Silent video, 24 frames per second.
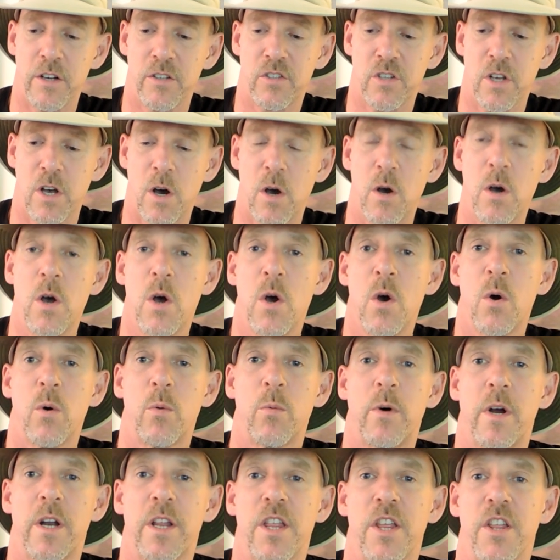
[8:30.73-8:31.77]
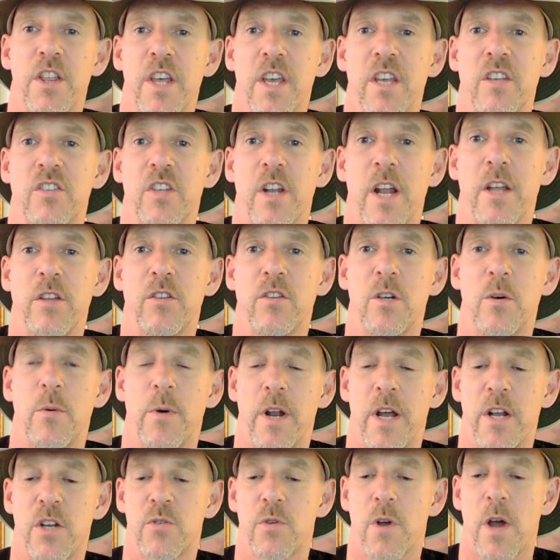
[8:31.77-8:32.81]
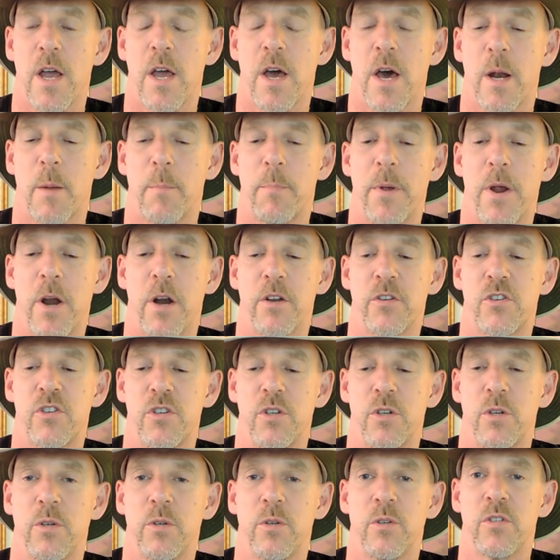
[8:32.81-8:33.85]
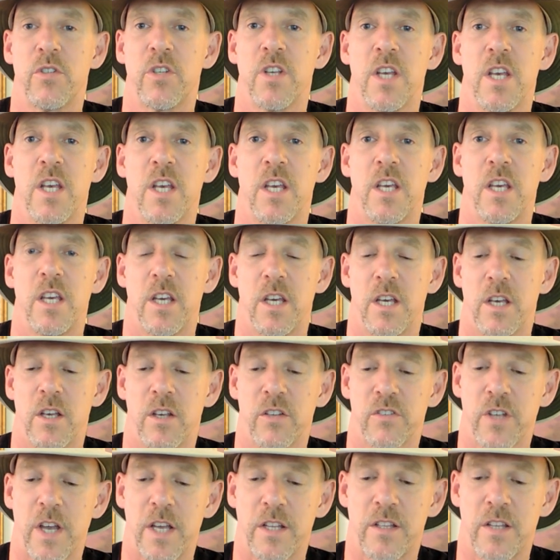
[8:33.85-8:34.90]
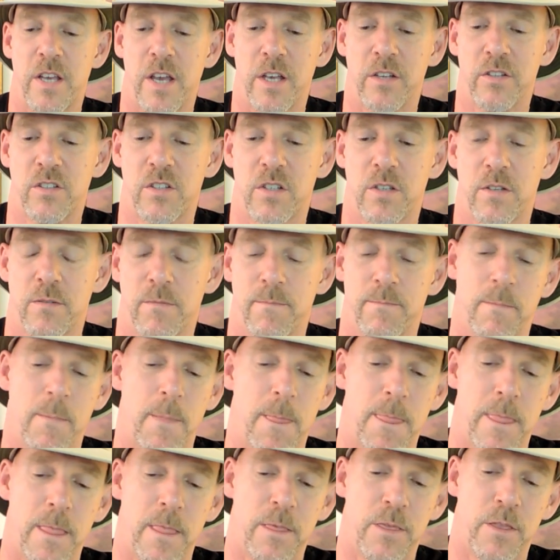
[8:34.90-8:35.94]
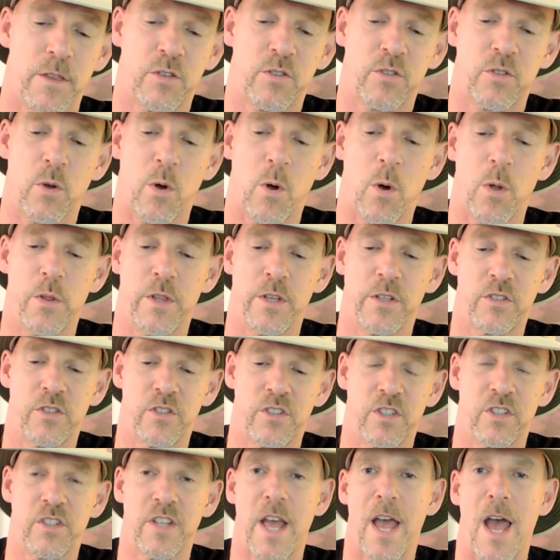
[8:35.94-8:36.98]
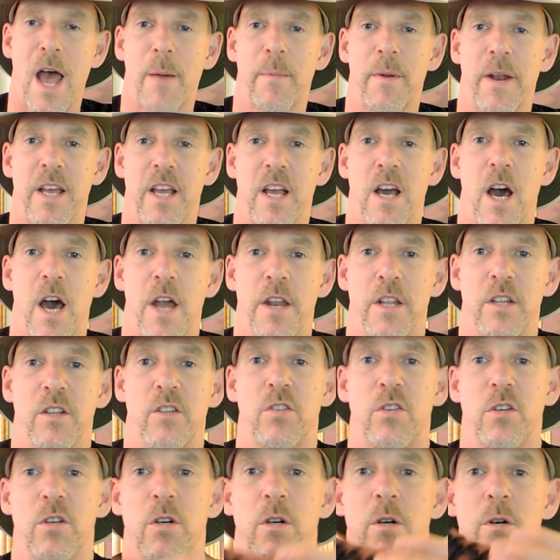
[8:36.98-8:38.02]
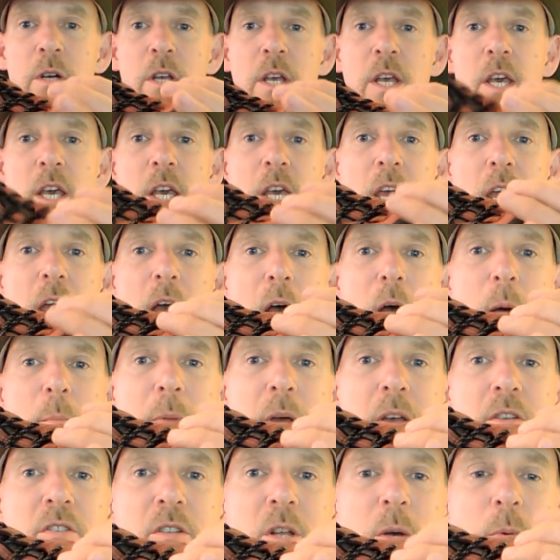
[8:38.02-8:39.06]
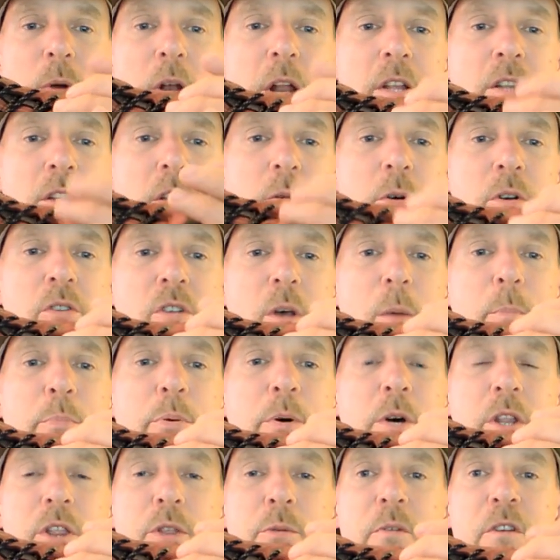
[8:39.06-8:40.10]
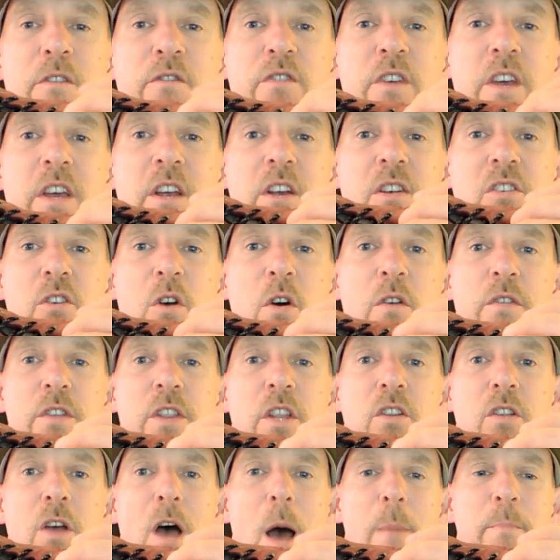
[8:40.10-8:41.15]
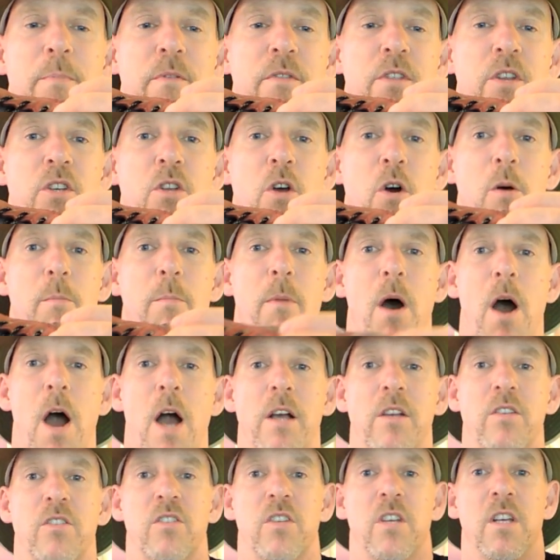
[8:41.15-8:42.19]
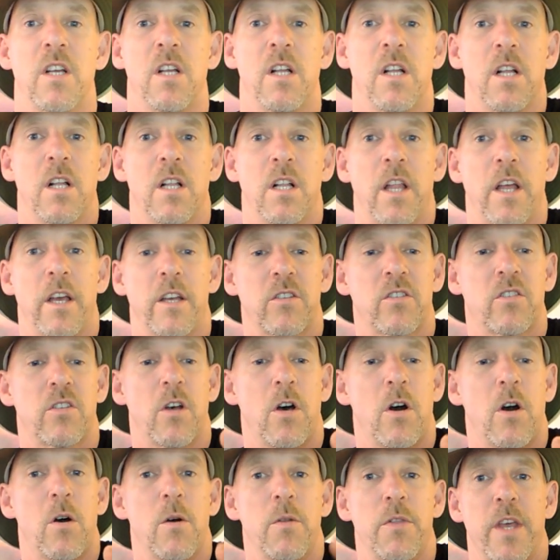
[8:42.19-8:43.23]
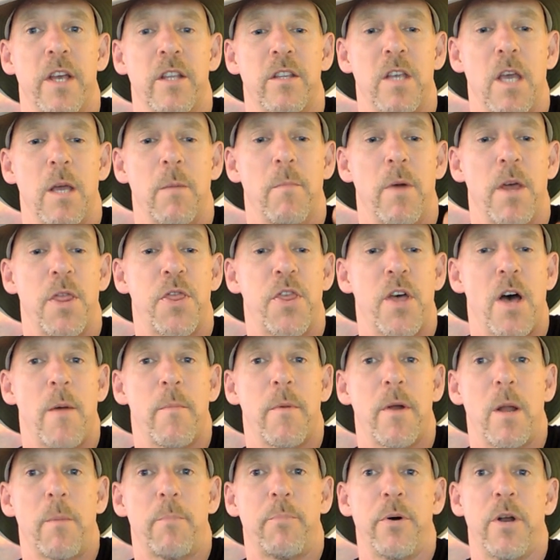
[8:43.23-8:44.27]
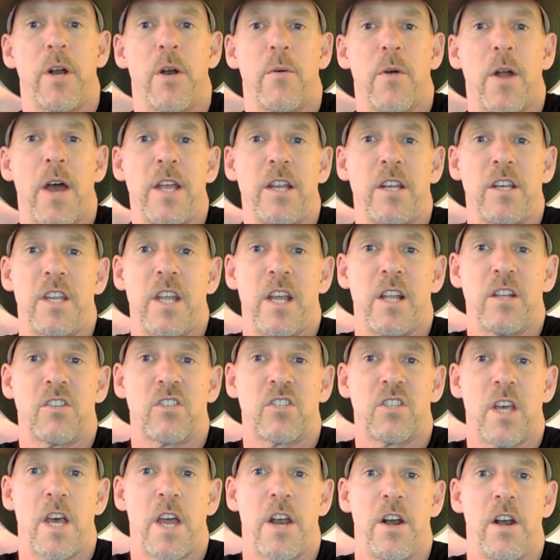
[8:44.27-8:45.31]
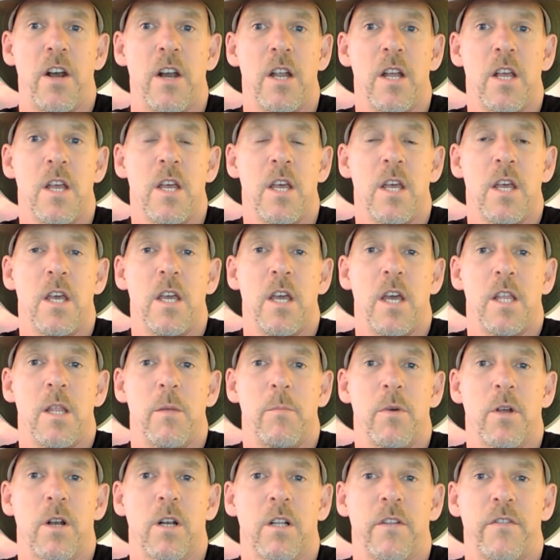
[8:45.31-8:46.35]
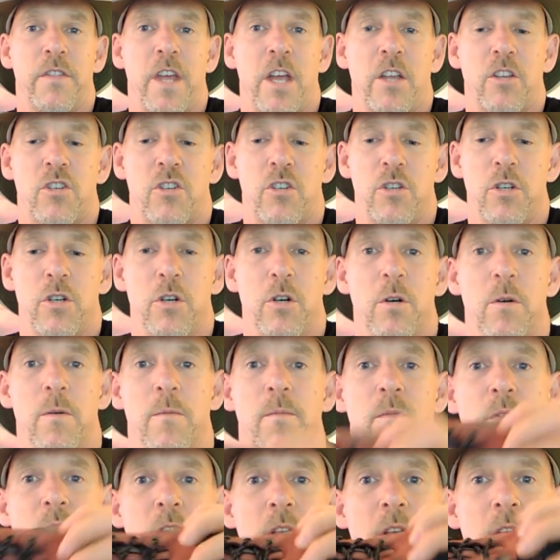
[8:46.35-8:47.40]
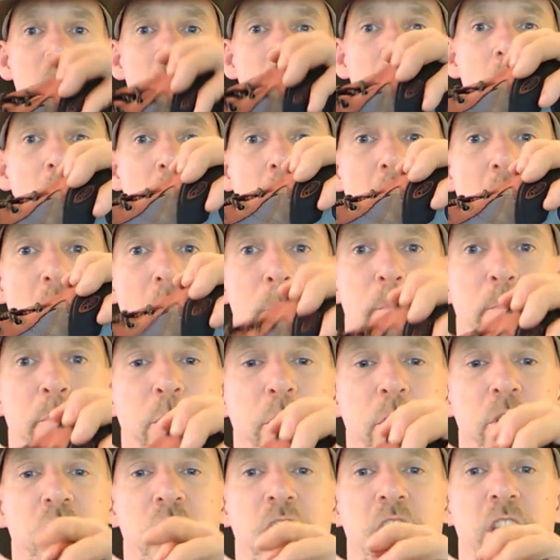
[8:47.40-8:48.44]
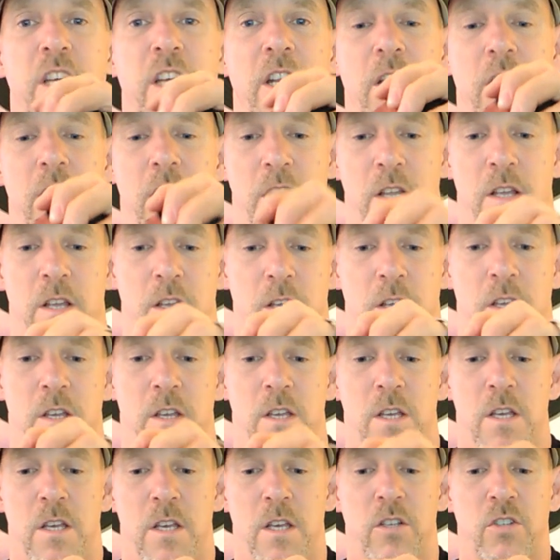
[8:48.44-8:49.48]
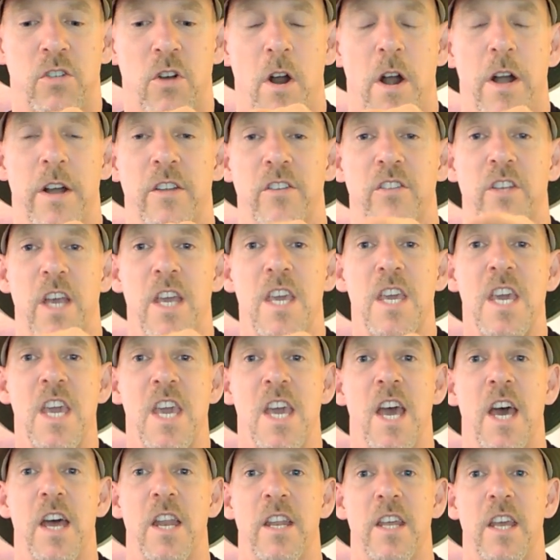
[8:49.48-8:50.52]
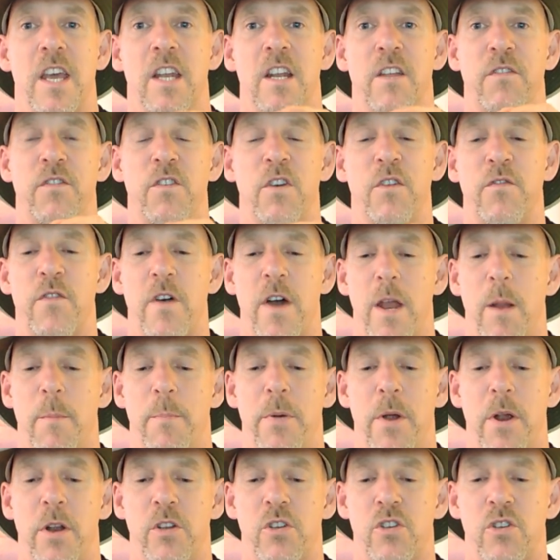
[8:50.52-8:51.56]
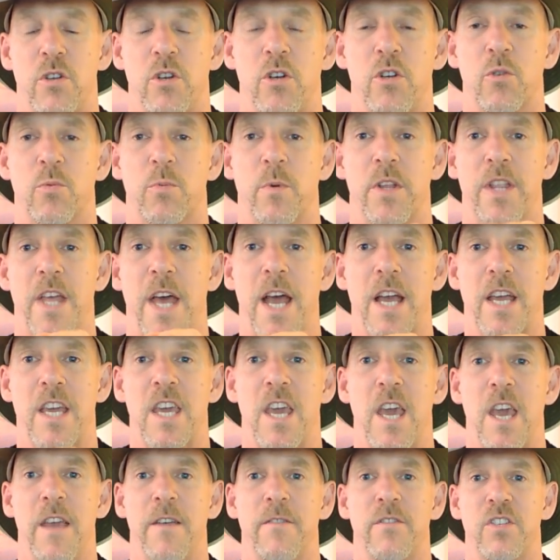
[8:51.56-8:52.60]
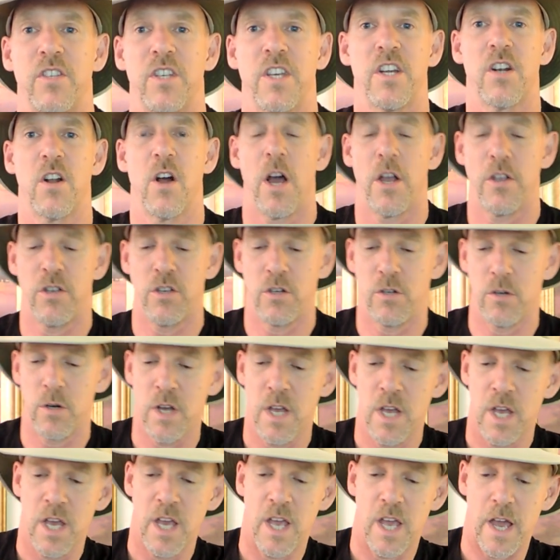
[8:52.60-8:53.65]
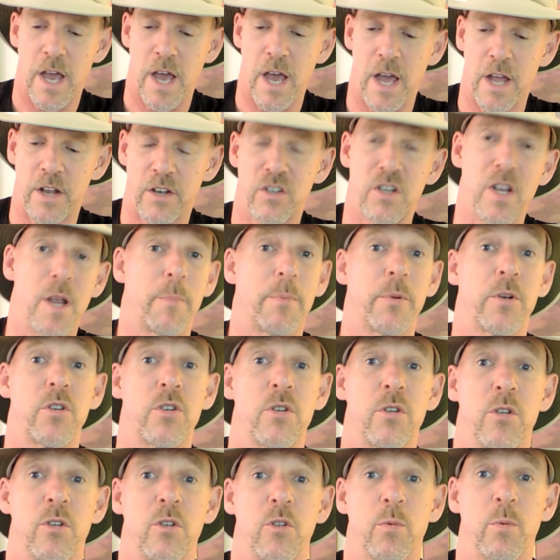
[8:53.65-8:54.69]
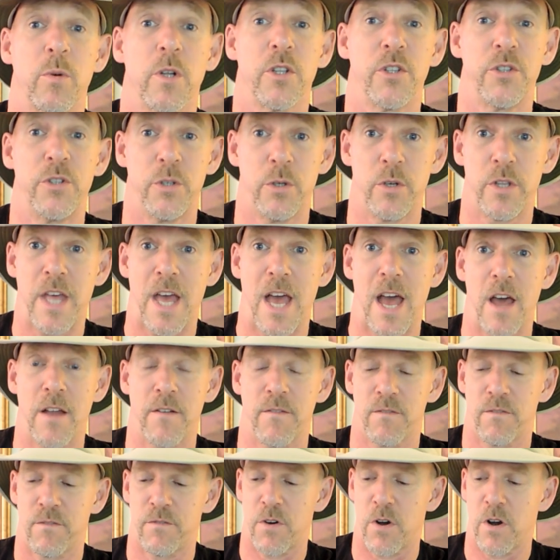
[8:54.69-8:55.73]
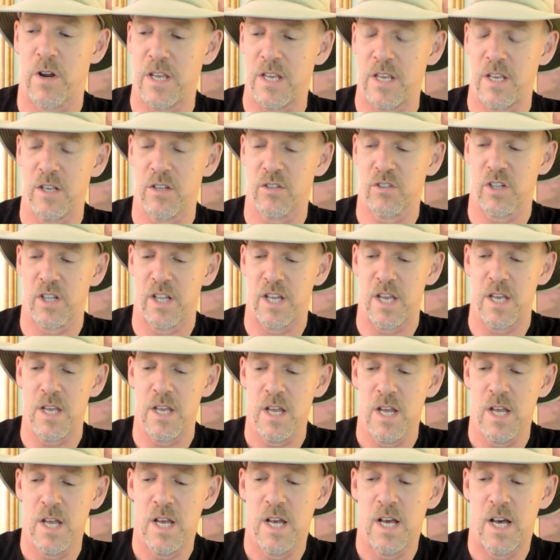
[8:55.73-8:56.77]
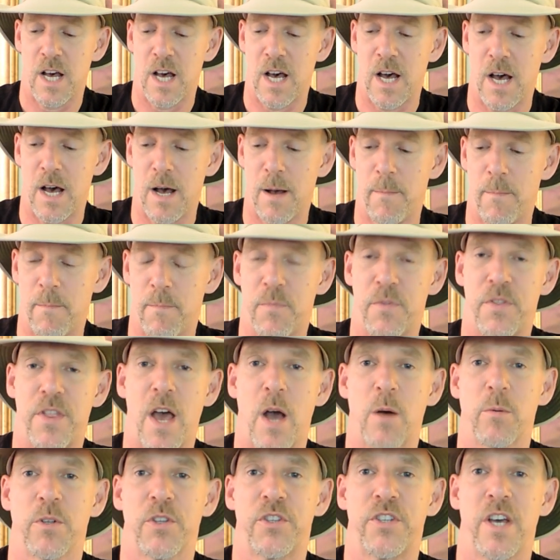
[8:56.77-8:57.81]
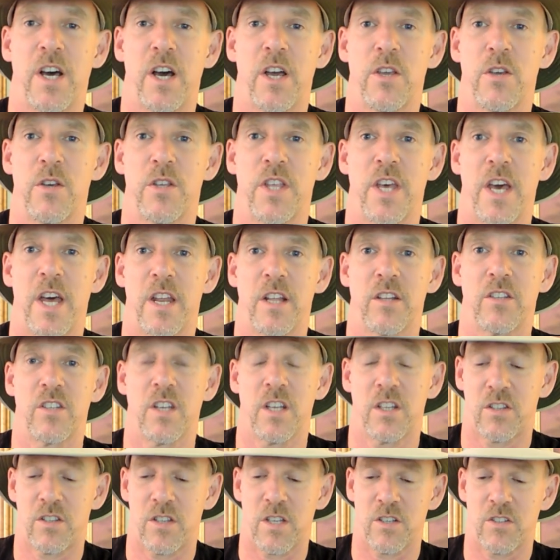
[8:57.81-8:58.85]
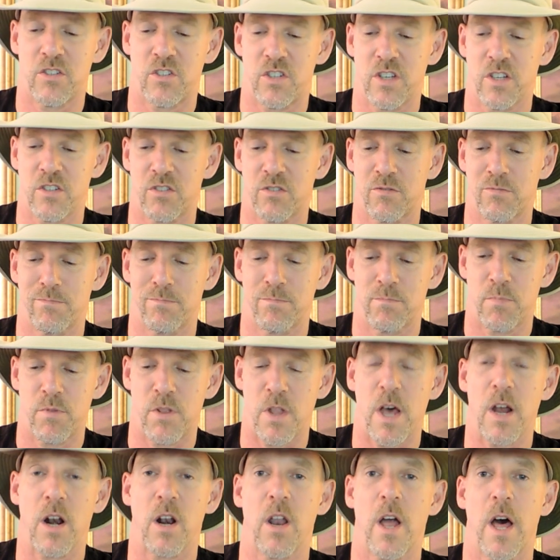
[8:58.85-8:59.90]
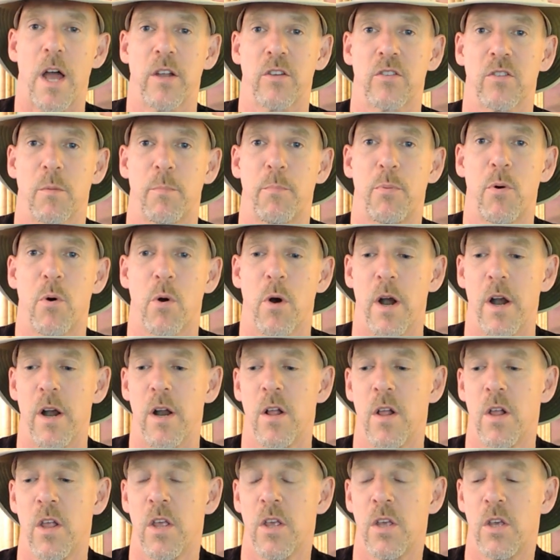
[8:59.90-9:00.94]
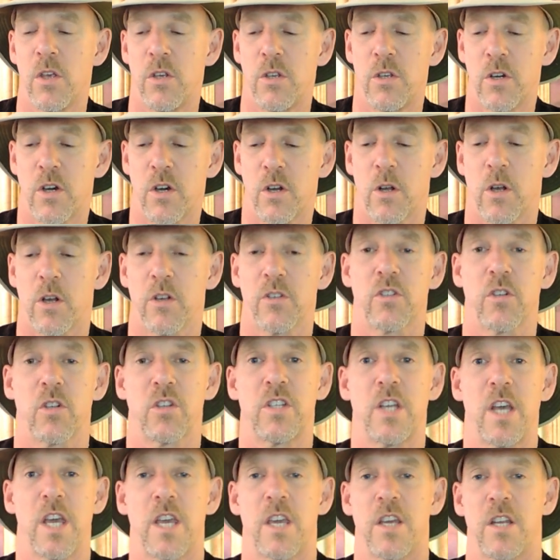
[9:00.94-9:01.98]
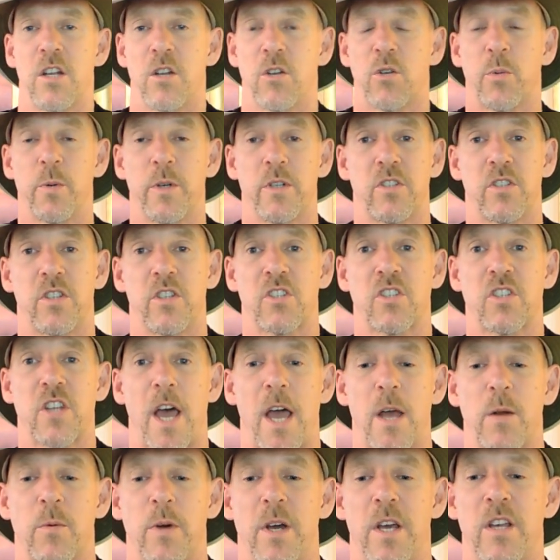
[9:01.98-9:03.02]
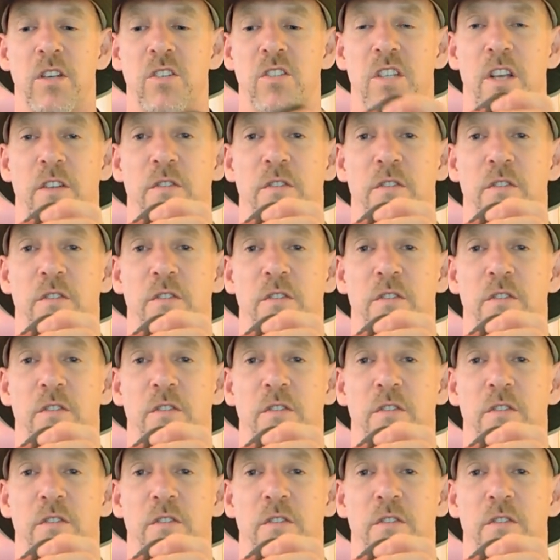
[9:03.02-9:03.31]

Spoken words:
So one of the things that I do when I try on a pair of shoes is I test the sole. This is just a habit I got into, and basically what I do is I put 3 fingers over the top of the toe box like so, and I take my thumb and I put it right dead center in the middle of that shoe, and then I push in as hard as I can. And if you find a pair of shoes where that caves in on you, and cheaper shoes will do that very easily, that will tell you that there's just not a lot of support. You can also take it and twist it sideways.